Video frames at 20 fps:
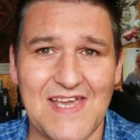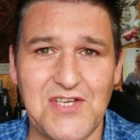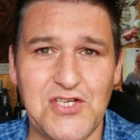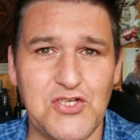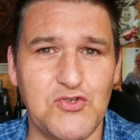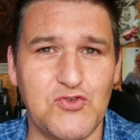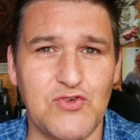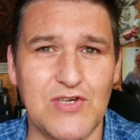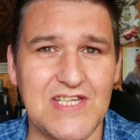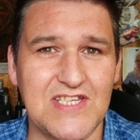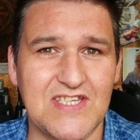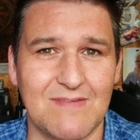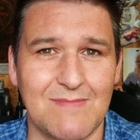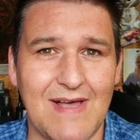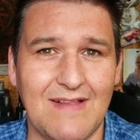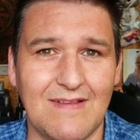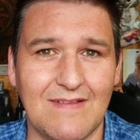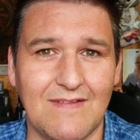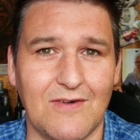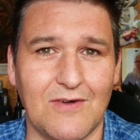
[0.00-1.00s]
should drink some
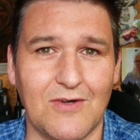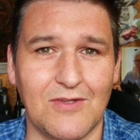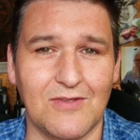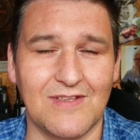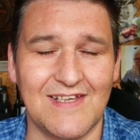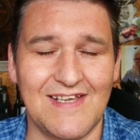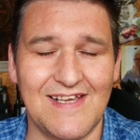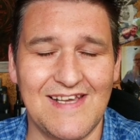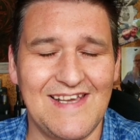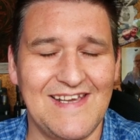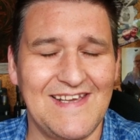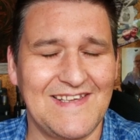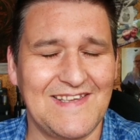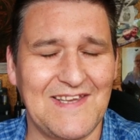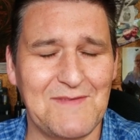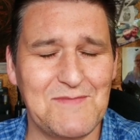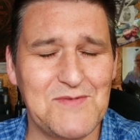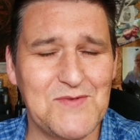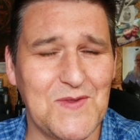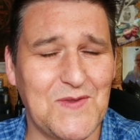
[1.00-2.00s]
alcohol. It
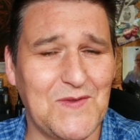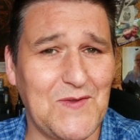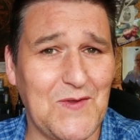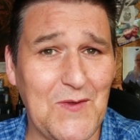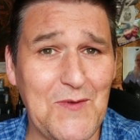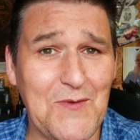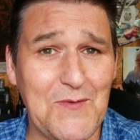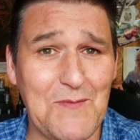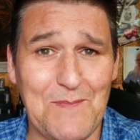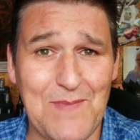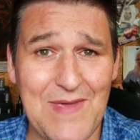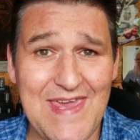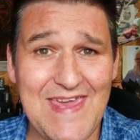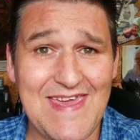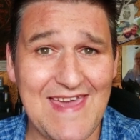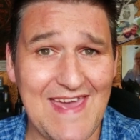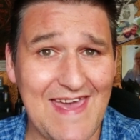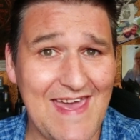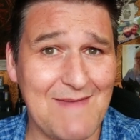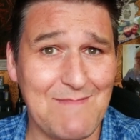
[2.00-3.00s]
comes with two
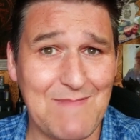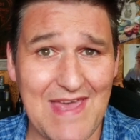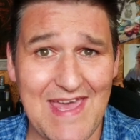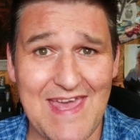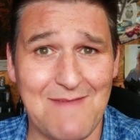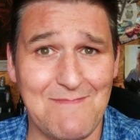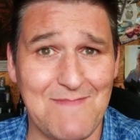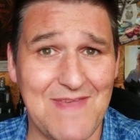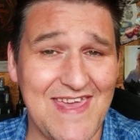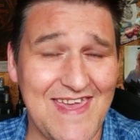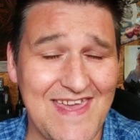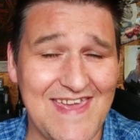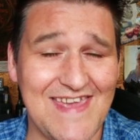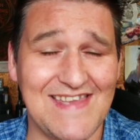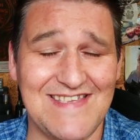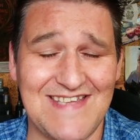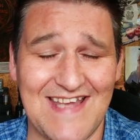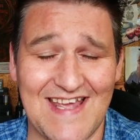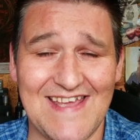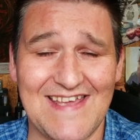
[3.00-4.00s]

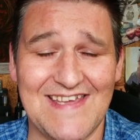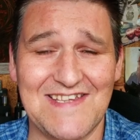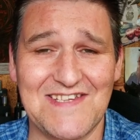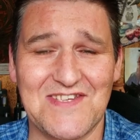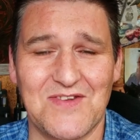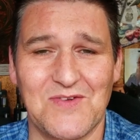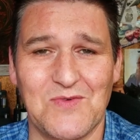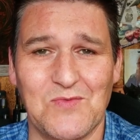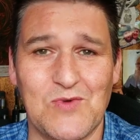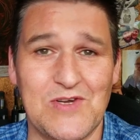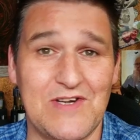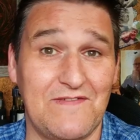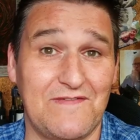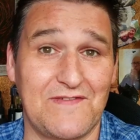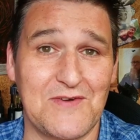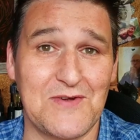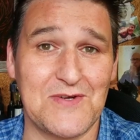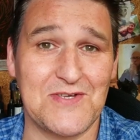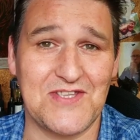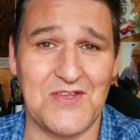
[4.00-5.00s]
PMMA tanks, one
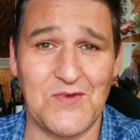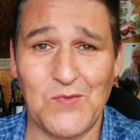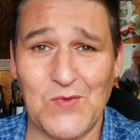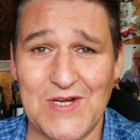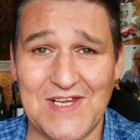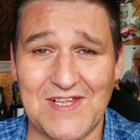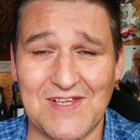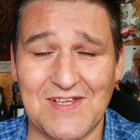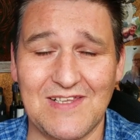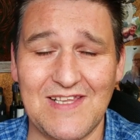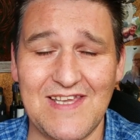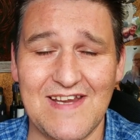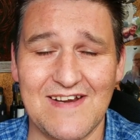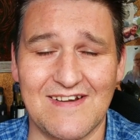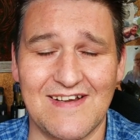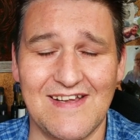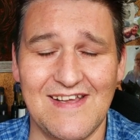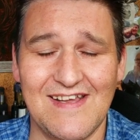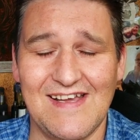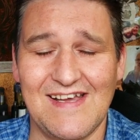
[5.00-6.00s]
frosted, one
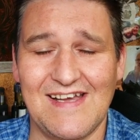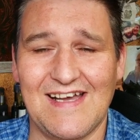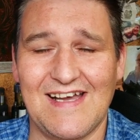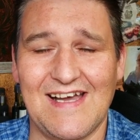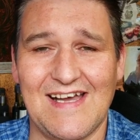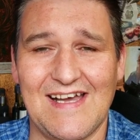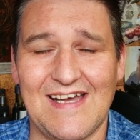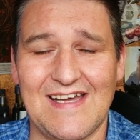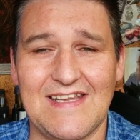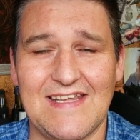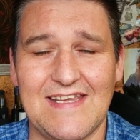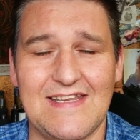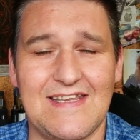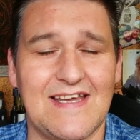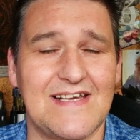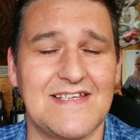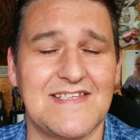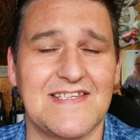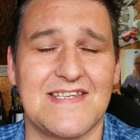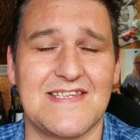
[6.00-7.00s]
clear, and it
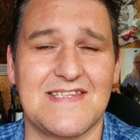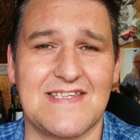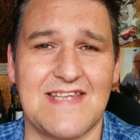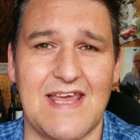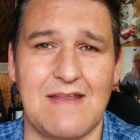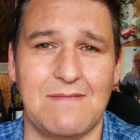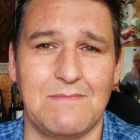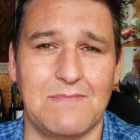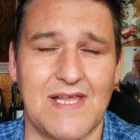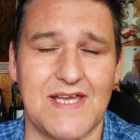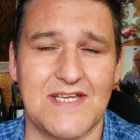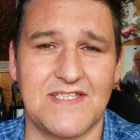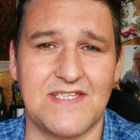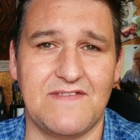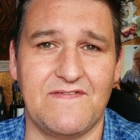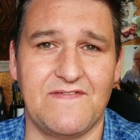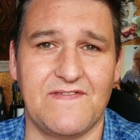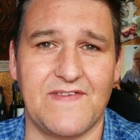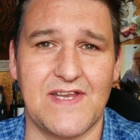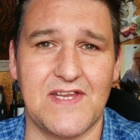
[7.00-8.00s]
has a
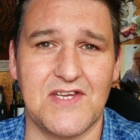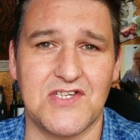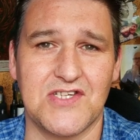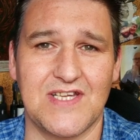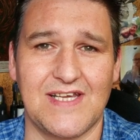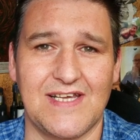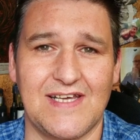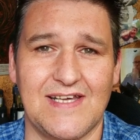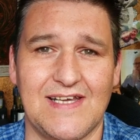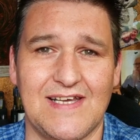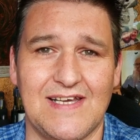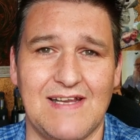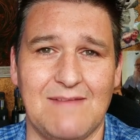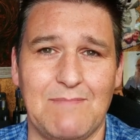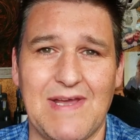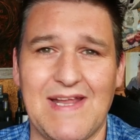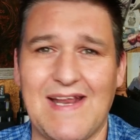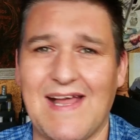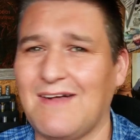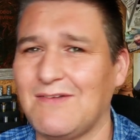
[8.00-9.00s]
sandblasted finish.
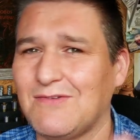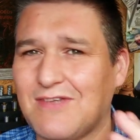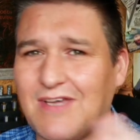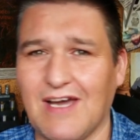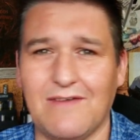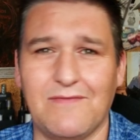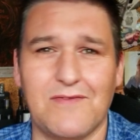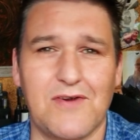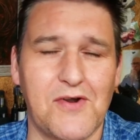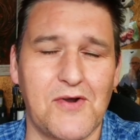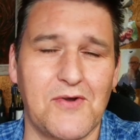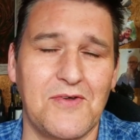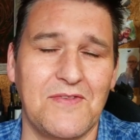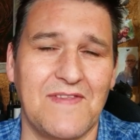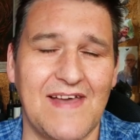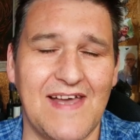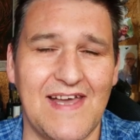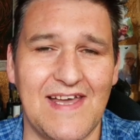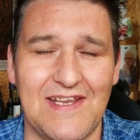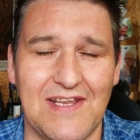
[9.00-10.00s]
But I'll cover all
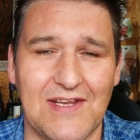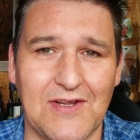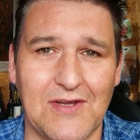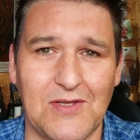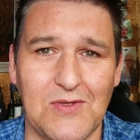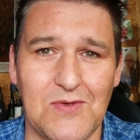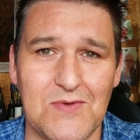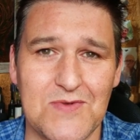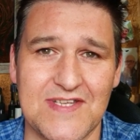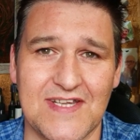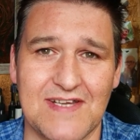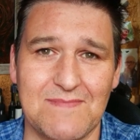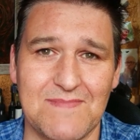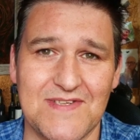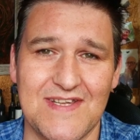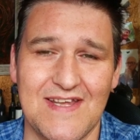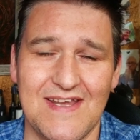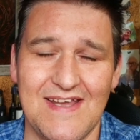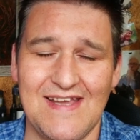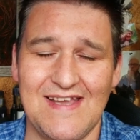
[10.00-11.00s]
that in the
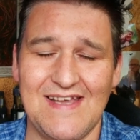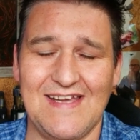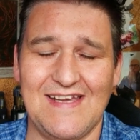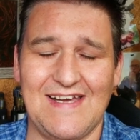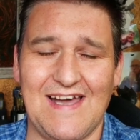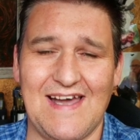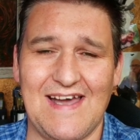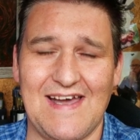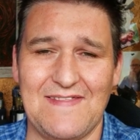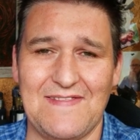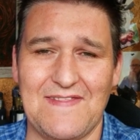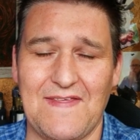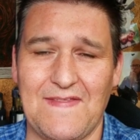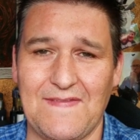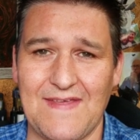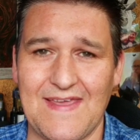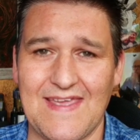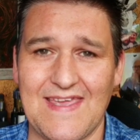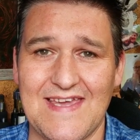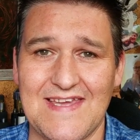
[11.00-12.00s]
close-ups. The
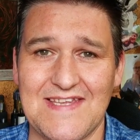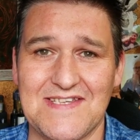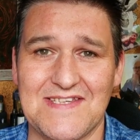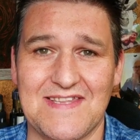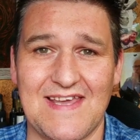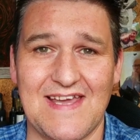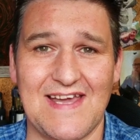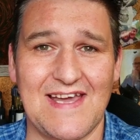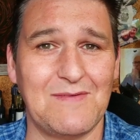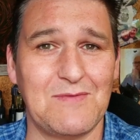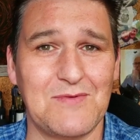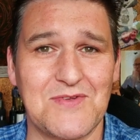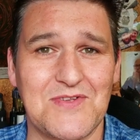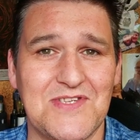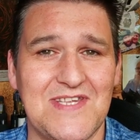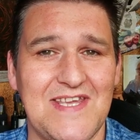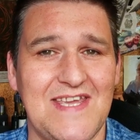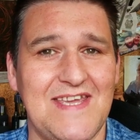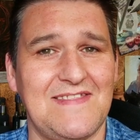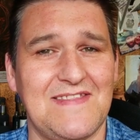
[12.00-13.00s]
thing is that I will
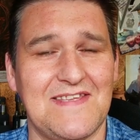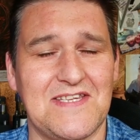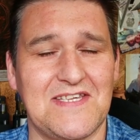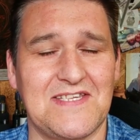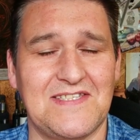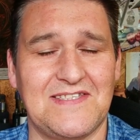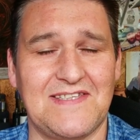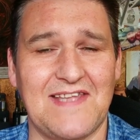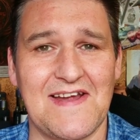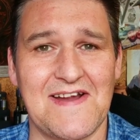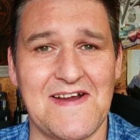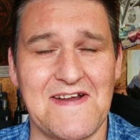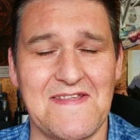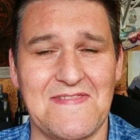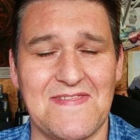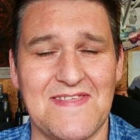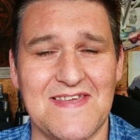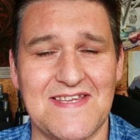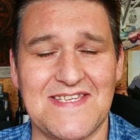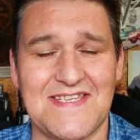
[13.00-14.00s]
say at the start,